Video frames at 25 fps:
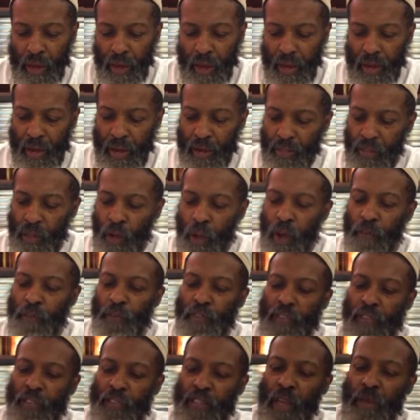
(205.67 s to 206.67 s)

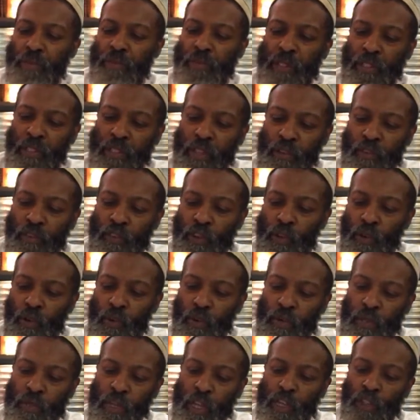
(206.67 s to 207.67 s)
Office of Substance
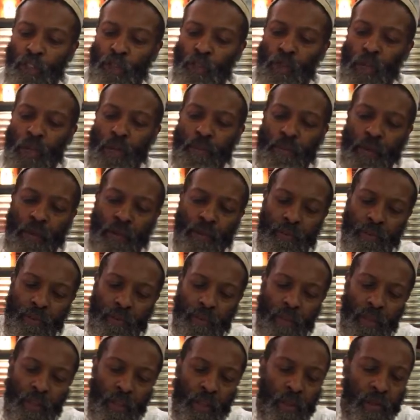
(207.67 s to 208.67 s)
Abuse and Treatment
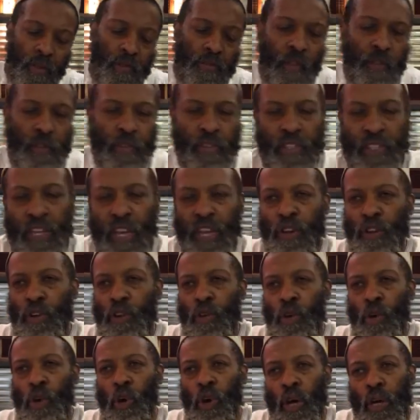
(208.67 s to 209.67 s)
from the state of
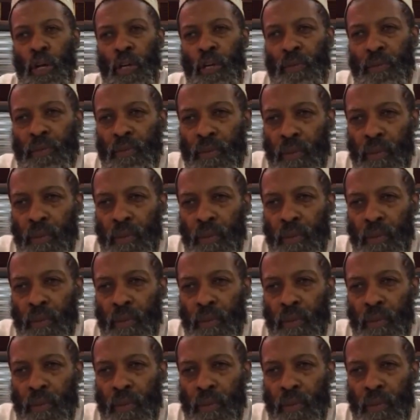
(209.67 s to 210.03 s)
New York.